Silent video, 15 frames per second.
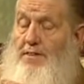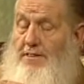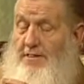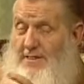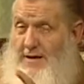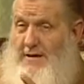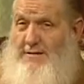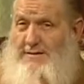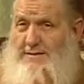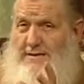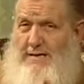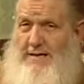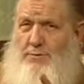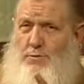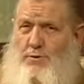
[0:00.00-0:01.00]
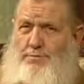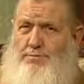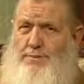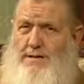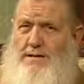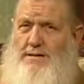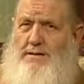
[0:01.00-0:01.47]
This then
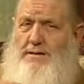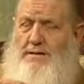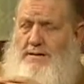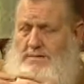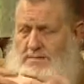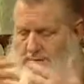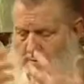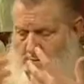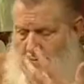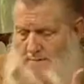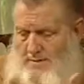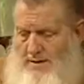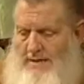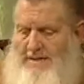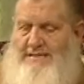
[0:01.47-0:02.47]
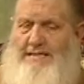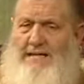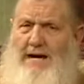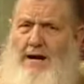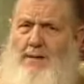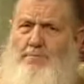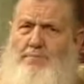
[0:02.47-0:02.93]
would be
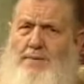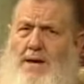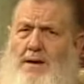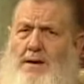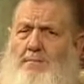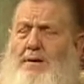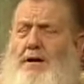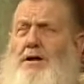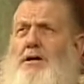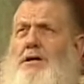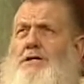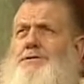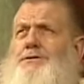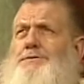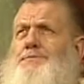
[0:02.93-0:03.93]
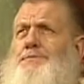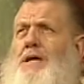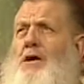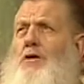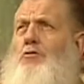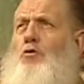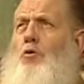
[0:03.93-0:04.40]
Islam, because
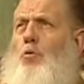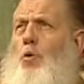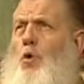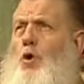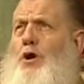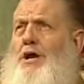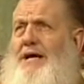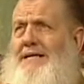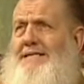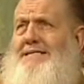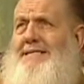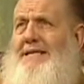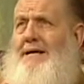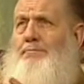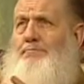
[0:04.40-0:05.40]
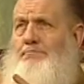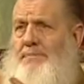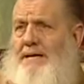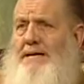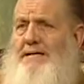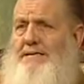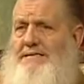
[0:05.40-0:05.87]
the word Islam
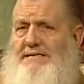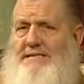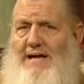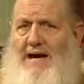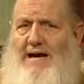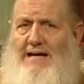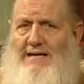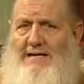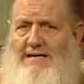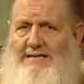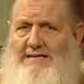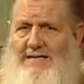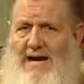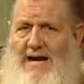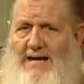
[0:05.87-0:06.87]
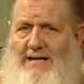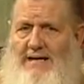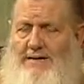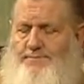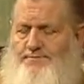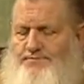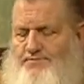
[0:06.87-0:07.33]
means that
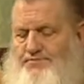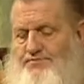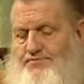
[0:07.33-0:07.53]
exactly.